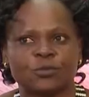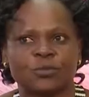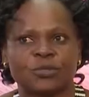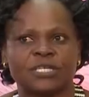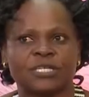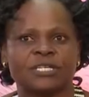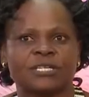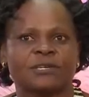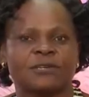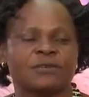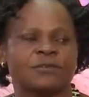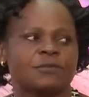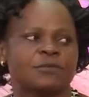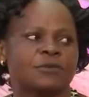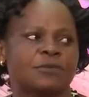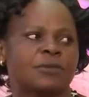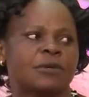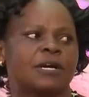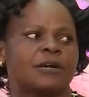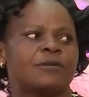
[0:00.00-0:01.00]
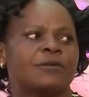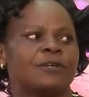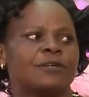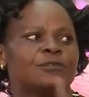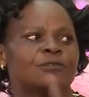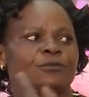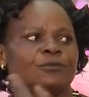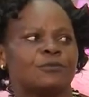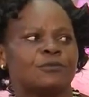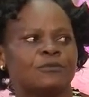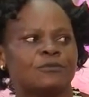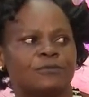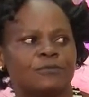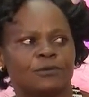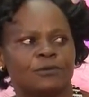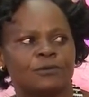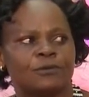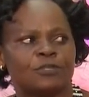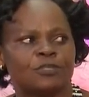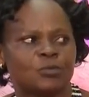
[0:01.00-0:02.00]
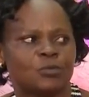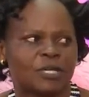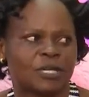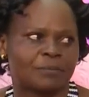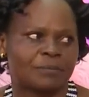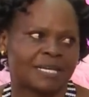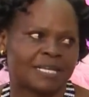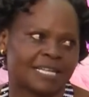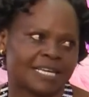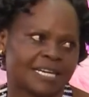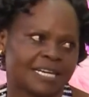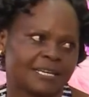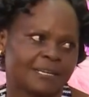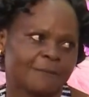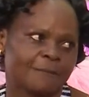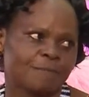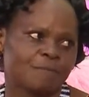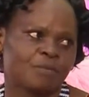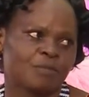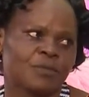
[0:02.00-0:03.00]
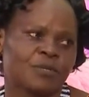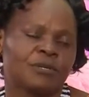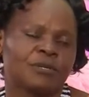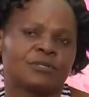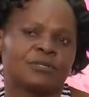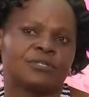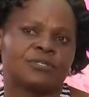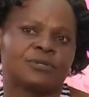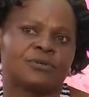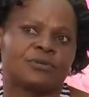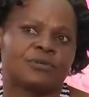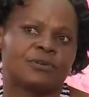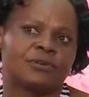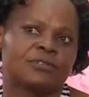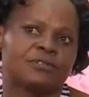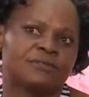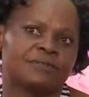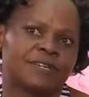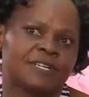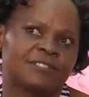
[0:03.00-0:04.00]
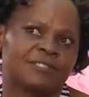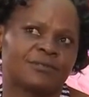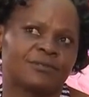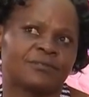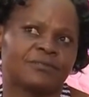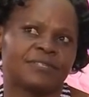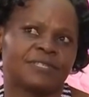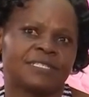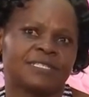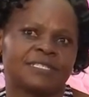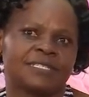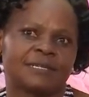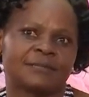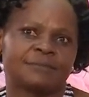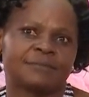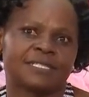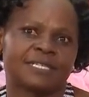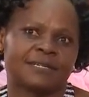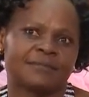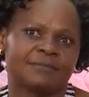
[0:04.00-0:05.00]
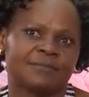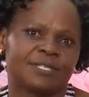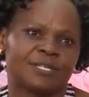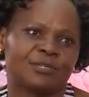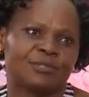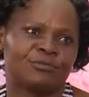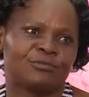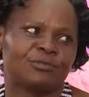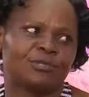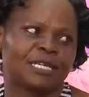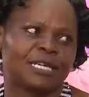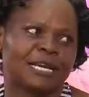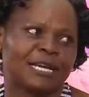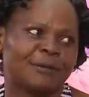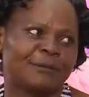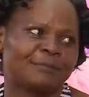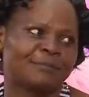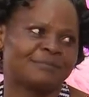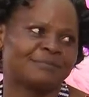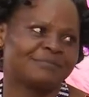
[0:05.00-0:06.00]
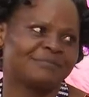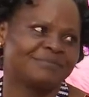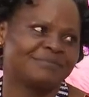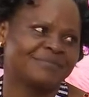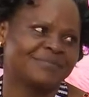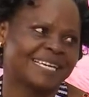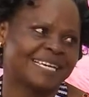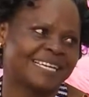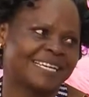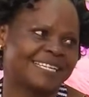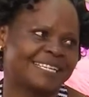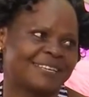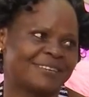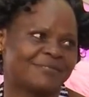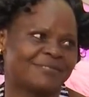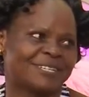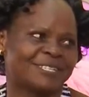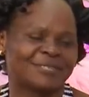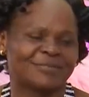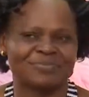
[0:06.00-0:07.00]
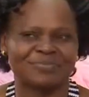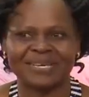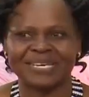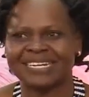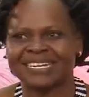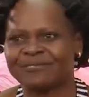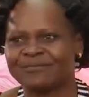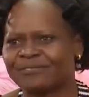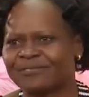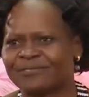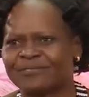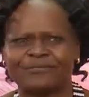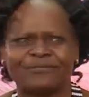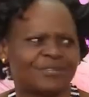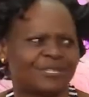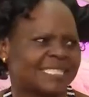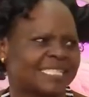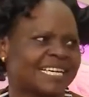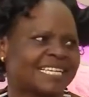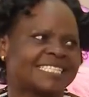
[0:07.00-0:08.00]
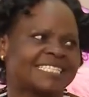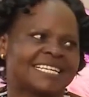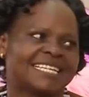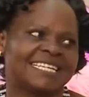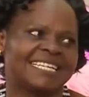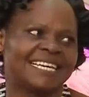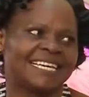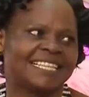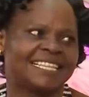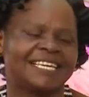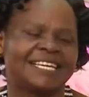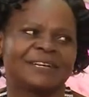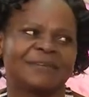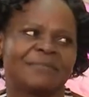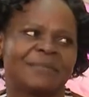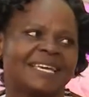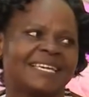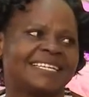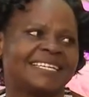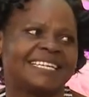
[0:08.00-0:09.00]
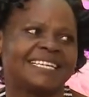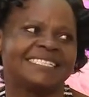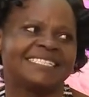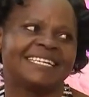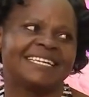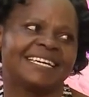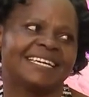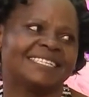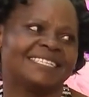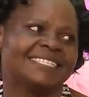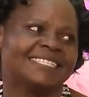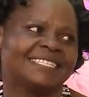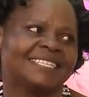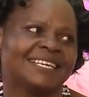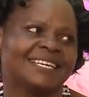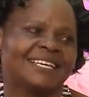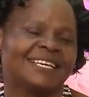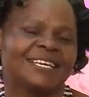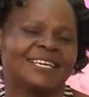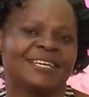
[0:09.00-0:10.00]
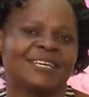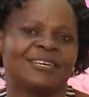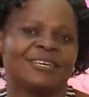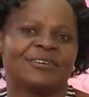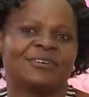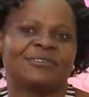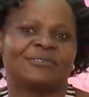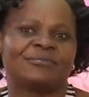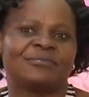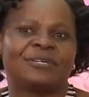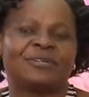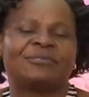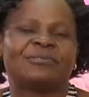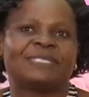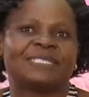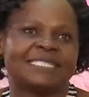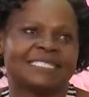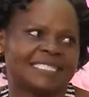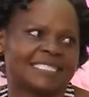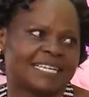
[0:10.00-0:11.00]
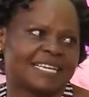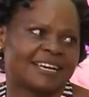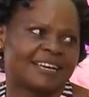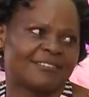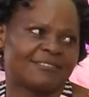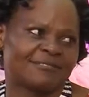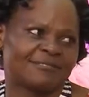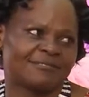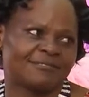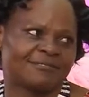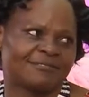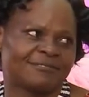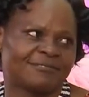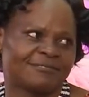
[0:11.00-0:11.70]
speak, we were going to full gospel mother. So those friends of his, sometimes they could come and give us milk for just a day. The remaining days, we could starve.